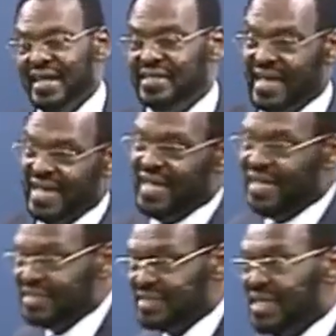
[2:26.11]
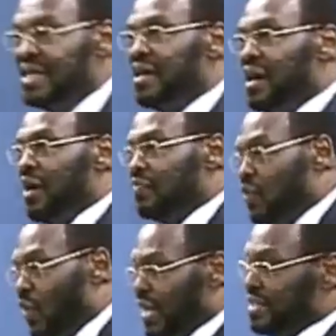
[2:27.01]
that daze of
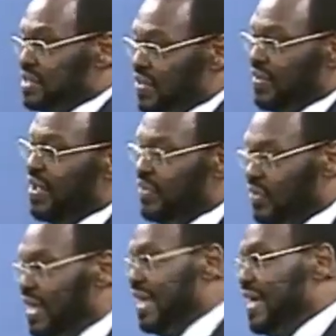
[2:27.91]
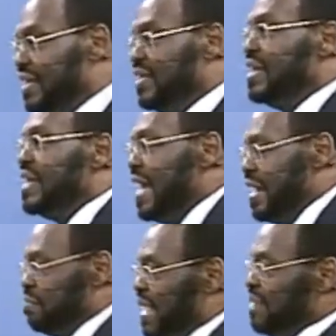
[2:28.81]
going into the other lane,
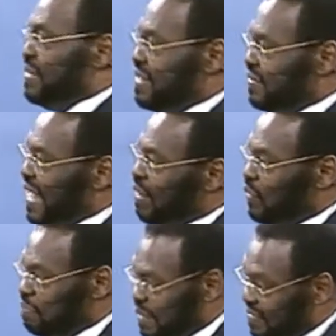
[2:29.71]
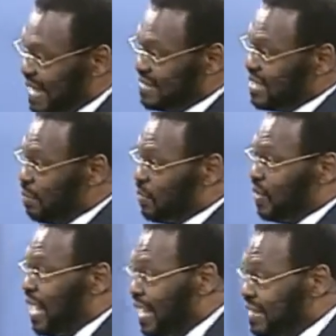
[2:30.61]
and maybe that would be that double
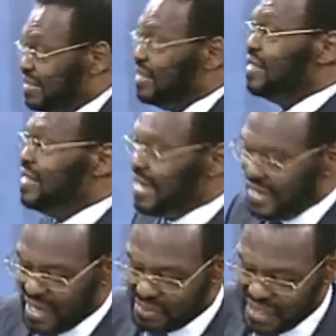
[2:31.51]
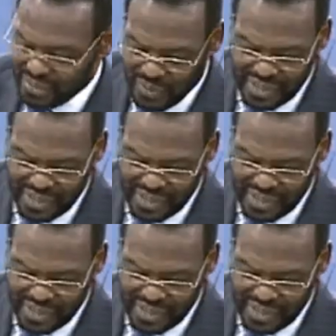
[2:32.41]
line, and I'm getting